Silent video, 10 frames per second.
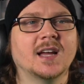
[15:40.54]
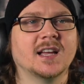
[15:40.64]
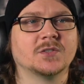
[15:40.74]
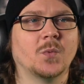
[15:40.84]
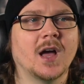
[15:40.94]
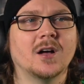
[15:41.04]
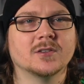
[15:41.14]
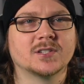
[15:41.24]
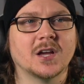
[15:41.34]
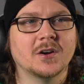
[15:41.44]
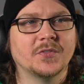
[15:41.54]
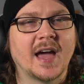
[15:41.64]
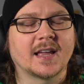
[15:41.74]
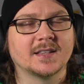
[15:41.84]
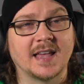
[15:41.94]
as well. So
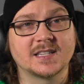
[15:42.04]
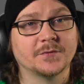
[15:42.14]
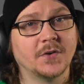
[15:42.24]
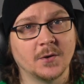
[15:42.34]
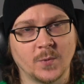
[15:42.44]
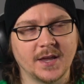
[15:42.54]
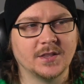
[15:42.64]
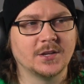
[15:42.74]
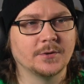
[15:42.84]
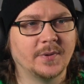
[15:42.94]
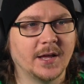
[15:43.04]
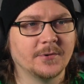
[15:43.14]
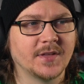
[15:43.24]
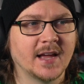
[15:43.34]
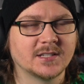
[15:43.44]
that that's a fun way that you play
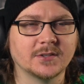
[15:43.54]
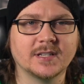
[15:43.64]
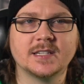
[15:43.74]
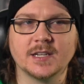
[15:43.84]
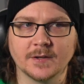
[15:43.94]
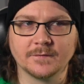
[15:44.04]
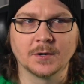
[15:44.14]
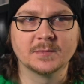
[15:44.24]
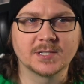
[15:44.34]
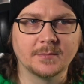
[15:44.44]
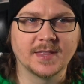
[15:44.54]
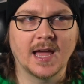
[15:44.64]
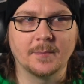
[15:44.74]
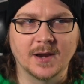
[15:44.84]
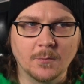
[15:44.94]
with that. So at least he confirms some of
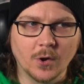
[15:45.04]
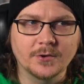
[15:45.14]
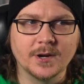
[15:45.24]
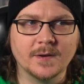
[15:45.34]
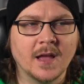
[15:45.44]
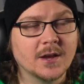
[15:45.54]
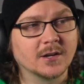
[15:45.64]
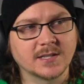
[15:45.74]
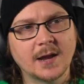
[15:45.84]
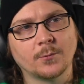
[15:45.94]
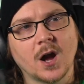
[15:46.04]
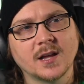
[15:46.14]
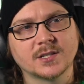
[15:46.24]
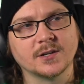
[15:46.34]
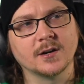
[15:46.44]
that. But I'm wondering, because that
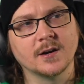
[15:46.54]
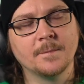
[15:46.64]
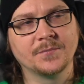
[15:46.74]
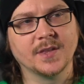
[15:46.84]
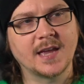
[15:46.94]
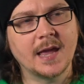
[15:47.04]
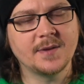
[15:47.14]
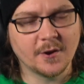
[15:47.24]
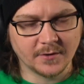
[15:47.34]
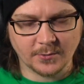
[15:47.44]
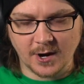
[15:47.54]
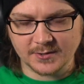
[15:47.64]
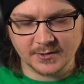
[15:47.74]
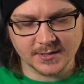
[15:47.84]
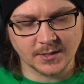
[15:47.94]
roster, the cameo
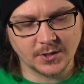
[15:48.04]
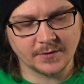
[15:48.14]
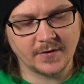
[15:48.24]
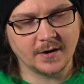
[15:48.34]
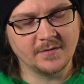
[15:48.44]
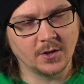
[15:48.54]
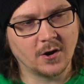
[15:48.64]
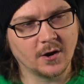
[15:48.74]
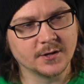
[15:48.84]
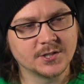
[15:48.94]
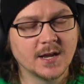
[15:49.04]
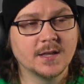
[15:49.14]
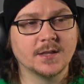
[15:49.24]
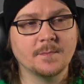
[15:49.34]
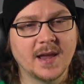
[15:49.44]
roster doesn't look very large.
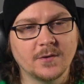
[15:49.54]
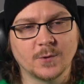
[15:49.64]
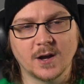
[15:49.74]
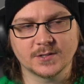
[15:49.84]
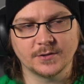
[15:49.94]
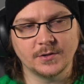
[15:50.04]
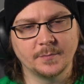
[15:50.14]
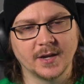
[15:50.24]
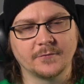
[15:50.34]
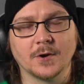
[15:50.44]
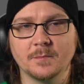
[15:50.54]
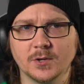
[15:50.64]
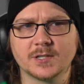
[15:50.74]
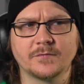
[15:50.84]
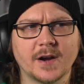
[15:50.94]
The main roster that you pick from
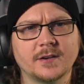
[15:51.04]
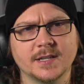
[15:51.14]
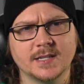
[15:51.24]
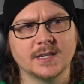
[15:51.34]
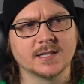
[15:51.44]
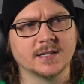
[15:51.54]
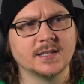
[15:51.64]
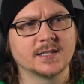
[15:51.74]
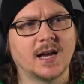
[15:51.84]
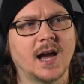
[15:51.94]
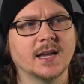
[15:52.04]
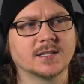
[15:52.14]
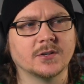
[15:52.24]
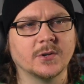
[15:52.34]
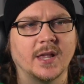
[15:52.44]
looks fairly decently sized.
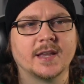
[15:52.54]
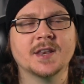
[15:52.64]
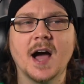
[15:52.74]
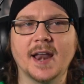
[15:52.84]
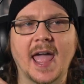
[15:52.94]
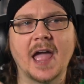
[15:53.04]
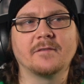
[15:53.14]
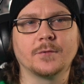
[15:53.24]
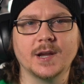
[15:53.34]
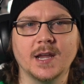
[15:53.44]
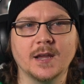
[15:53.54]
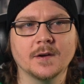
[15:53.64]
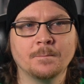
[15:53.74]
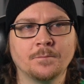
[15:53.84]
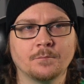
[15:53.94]
So like not every
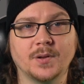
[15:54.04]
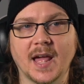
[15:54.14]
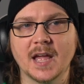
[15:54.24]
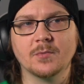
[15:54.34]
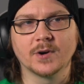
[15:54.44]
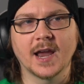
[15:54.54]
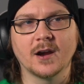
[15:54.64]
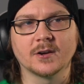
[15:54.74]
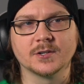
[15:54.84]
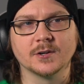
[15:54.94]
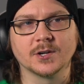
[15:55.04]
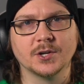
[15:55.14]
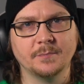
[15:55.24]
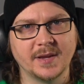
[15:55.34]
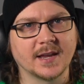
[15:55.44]
playable character
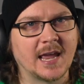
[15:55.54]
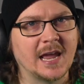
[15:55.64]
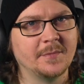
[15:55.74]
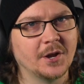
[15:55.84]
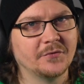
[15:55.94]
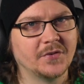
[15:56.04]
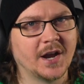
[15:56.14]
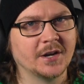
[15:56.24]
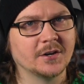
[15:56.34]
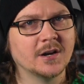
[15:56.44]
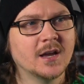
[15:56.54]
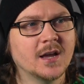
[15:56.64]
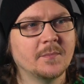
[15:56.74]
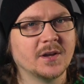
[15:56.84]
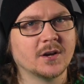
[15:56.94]
could be a cameo fighter,
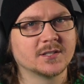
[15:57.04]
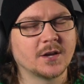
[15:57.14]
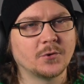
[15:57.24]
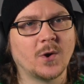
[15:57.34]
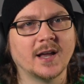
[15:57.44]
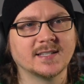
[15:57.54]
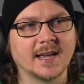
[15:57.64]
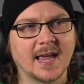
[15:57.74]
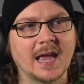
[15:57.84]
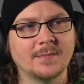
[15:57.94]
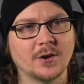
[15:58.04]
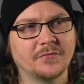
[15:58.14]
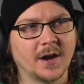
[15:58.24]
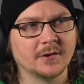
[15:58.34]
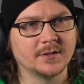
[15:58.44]
because otherwise that cameo
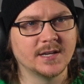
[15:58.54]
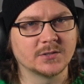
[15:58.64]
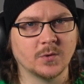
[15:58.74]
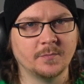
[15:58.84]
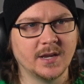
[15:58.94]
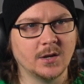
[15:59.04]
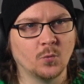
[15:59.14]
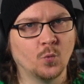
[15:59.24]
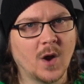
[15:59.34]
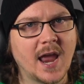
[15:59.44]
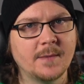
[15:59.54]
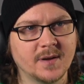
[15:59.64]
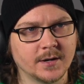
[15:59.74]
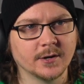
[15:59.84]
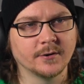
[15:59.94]
fighter list would be way
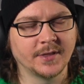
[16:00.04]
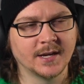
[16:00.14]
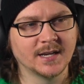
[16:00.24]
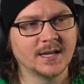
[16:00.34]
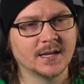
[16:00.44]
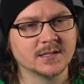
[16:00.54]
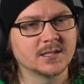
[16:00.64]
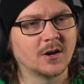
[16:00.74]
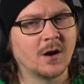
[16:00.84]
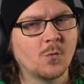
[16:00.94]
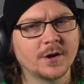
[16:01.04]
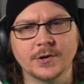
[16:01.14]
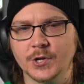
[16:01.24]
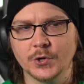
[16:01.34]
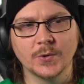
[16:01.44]
bigger than it is. So I'm
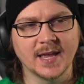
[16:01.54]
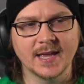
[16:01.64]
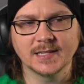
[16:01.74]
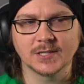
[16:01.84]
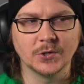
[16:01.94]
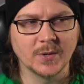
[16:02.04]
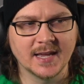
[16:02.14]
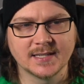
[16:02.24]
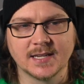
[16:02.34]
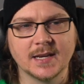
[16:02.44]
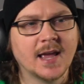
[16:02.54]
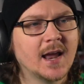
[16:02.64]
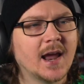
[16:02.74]
wondering who is, who isn't,